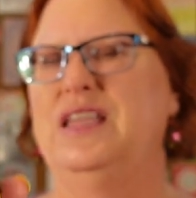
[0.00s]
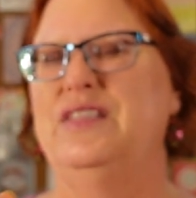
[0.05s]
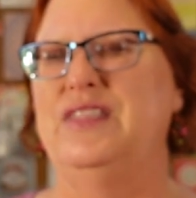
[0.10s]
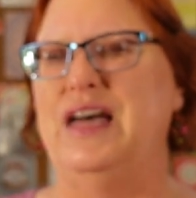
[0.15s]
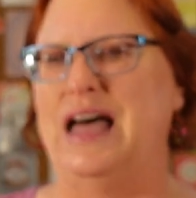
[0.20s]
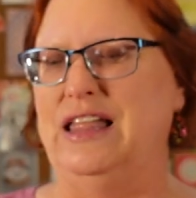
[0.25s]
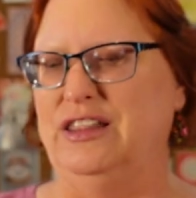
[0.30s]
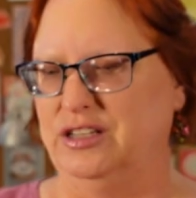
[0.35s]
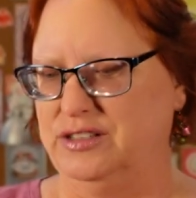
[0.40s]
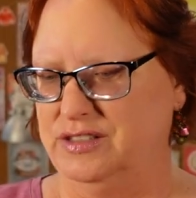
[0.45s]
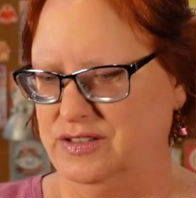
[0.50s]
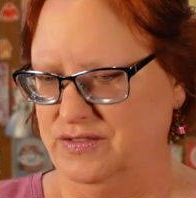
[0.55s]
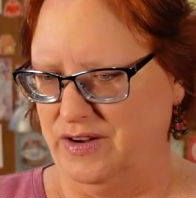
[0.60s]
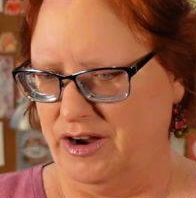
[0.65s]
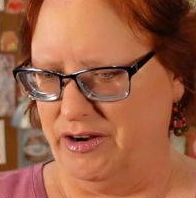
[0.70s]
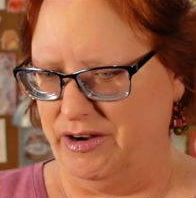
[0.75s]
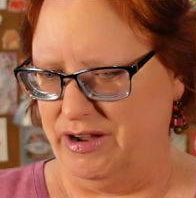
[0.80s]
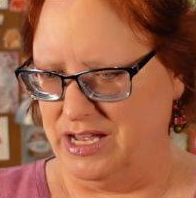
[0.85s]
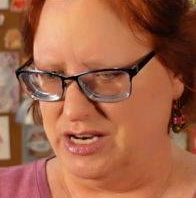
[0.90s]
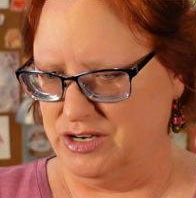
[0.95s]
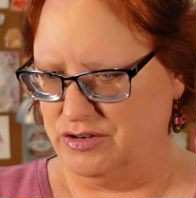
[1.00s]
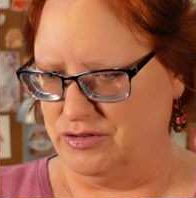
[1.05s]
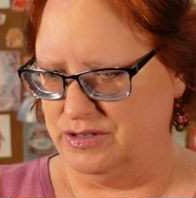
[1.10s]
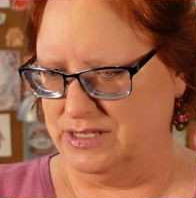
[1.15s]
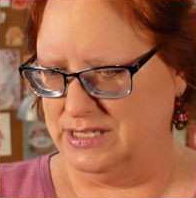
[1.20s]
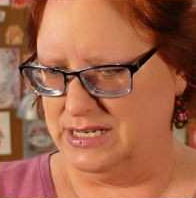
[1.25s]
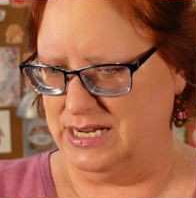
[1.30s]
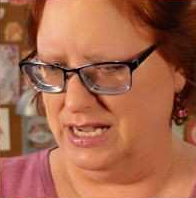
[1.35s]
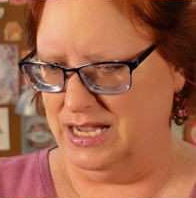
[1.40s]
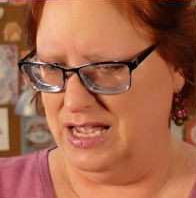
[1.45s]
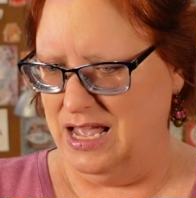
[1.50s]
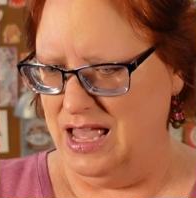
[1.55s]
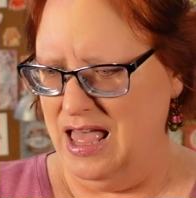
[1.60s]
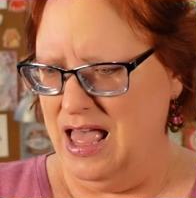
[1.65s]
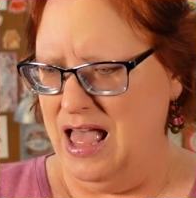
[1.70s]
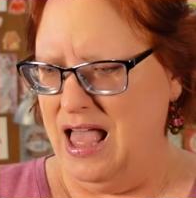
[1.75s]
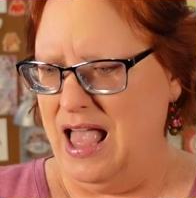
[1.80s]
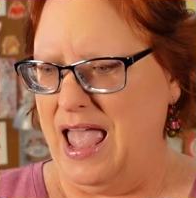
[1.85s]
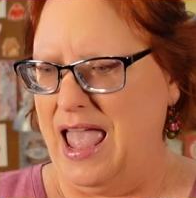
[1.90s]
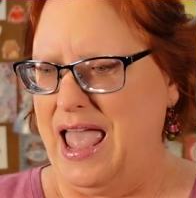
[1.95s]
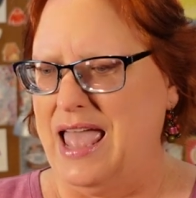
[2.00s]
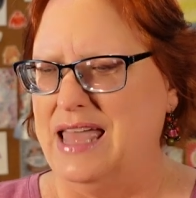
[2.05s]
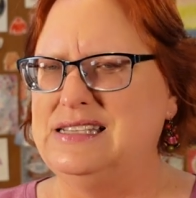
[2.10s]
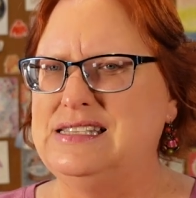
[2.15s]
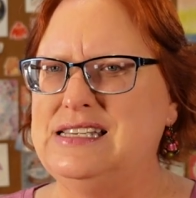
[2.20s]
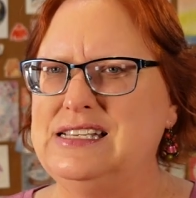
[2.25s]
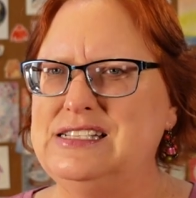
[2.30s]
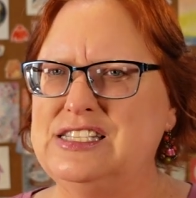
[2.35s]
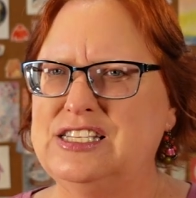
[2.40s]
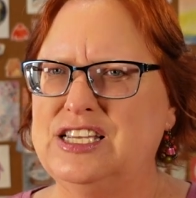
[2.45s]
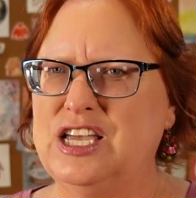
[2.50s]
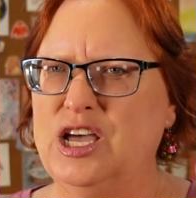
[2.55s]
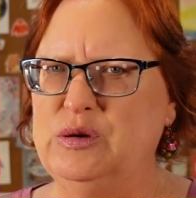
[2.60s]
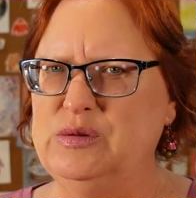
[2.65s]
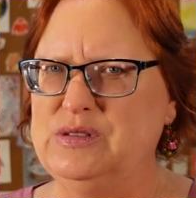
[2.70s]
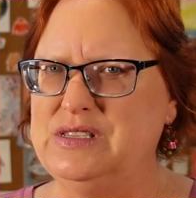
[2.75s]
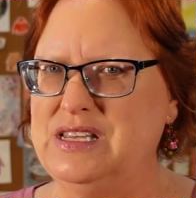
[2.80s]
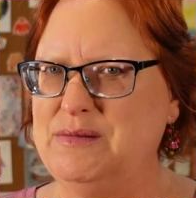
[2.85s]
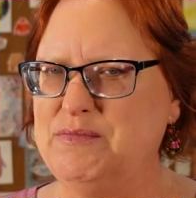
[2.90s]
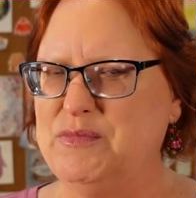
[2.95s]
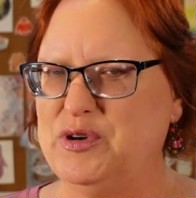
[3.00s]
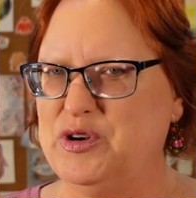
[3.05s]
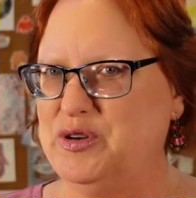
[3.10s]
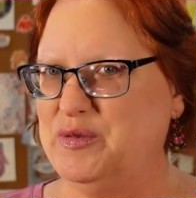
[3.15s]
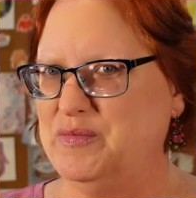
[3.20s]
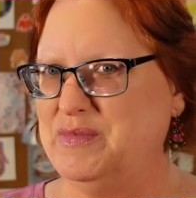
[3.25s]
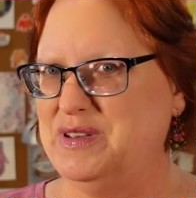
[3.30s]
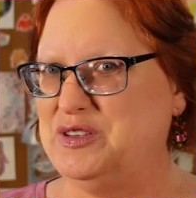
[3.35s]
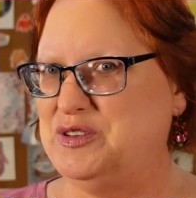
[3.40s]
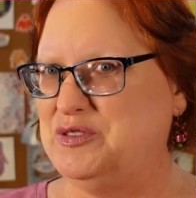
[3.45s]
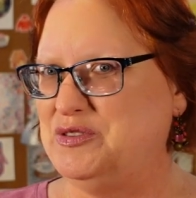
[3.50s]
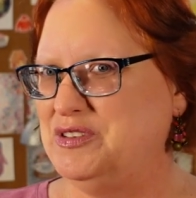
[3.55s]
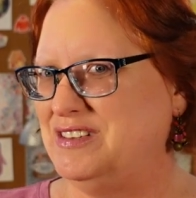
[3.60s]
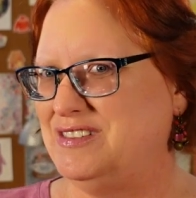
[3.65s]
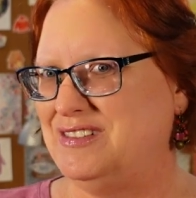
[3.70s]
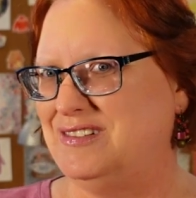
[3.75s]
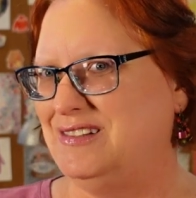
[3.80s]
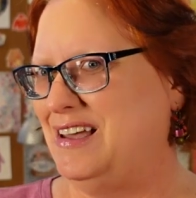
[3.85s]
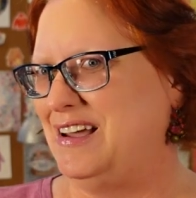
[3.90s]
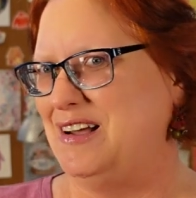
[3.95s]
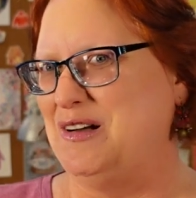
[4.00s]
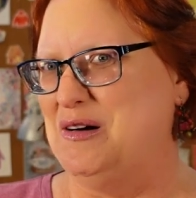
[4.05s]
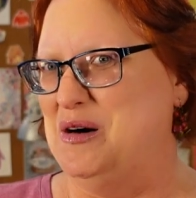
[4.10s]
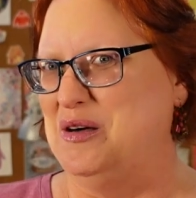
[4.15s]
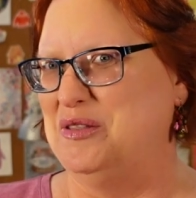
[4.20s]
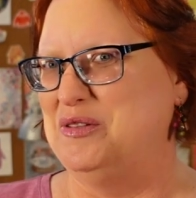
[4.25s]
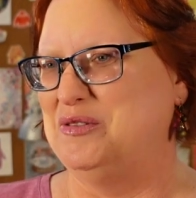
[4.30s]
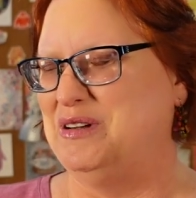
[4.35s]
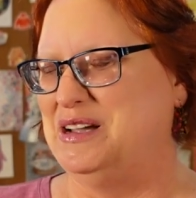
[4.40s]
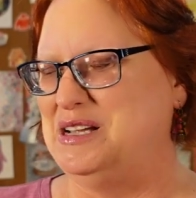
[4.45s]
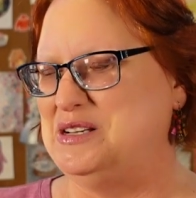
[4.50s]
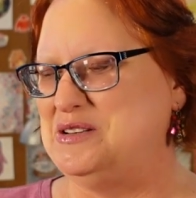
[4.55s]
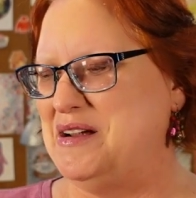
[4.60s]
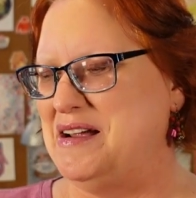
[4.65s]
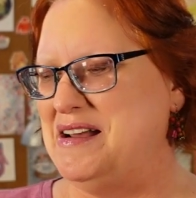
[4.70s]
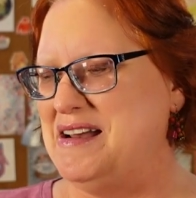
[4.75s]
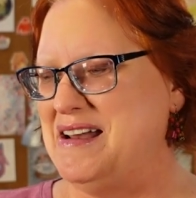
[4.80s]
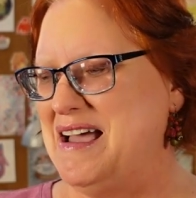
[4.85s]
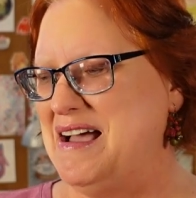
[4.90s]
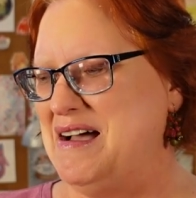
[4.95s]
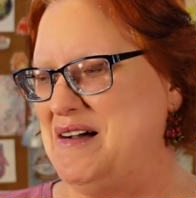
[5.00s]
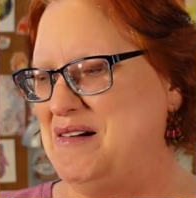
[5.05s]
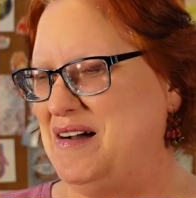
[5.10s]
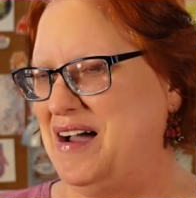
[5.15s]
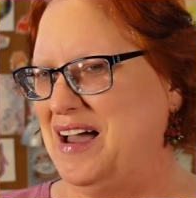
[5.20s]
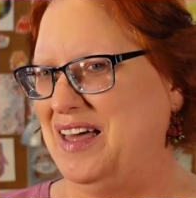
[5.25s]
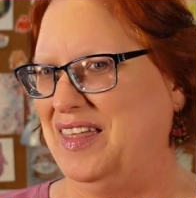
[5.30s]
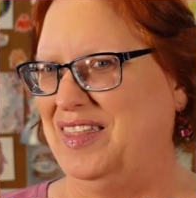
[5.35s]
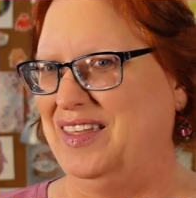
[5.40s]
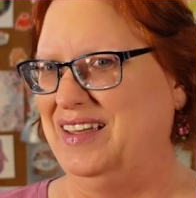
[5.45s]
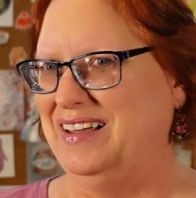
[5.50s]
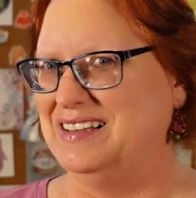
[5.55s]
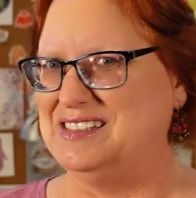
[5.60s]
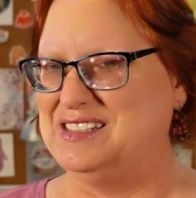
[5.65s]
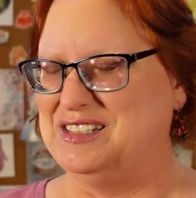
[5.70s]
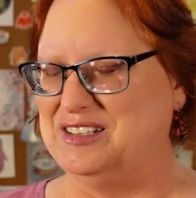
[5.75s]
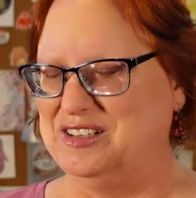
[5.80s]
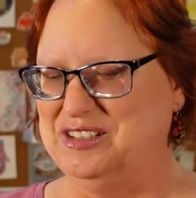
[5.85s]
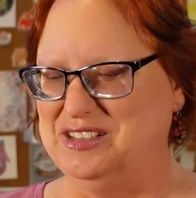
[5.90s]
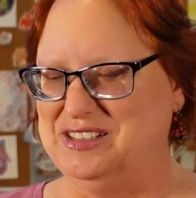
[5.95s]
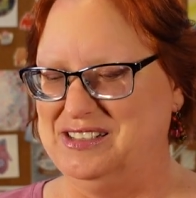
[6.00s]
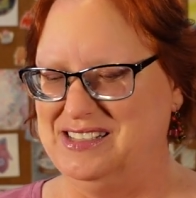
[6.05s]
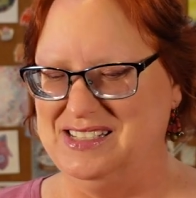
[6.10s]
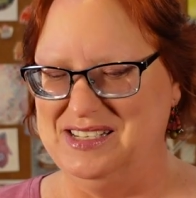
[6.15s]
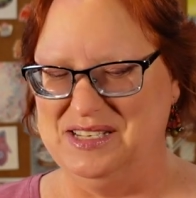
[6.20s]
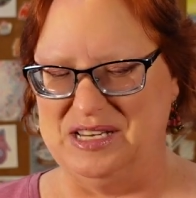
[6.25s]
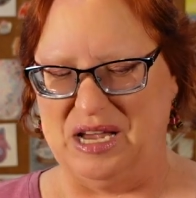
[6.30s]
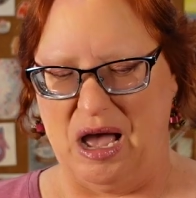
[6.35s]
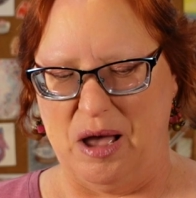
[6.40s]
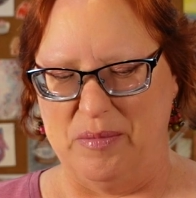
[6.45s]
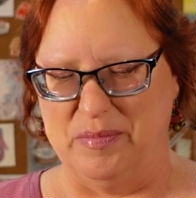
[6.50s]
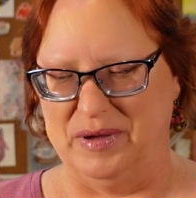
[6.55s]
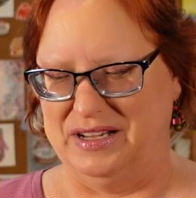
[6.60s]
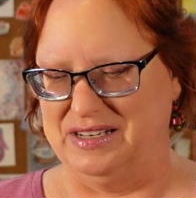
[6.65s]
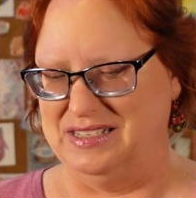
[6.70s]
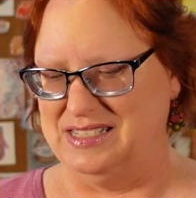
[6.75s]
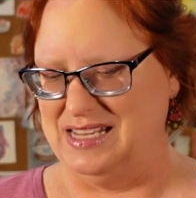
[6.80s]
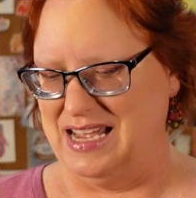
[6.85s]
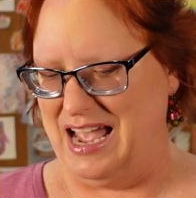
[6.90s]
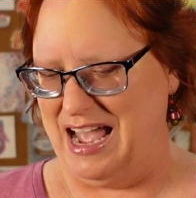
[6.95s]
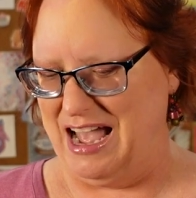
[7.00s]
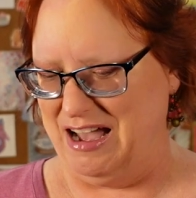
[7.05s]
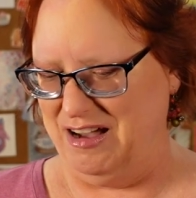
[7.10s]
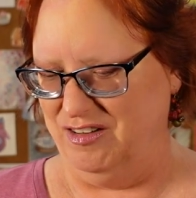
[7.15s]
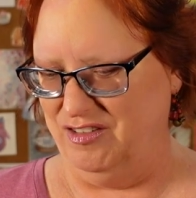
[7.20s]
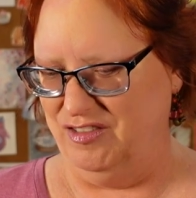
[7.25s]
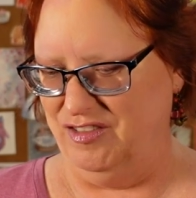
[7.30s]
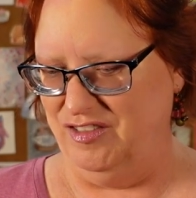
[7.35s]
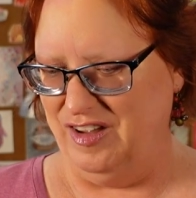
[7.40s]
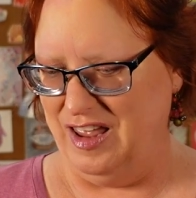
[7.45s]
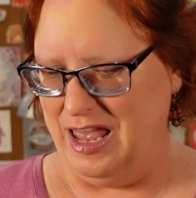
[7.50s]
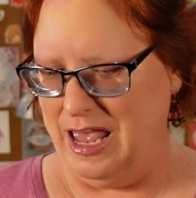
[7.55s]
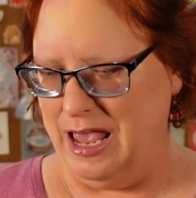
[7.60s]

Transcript: That looks very interesting. And since cozy murder mysteries are like all the rage right now, I think it's a good topic to have.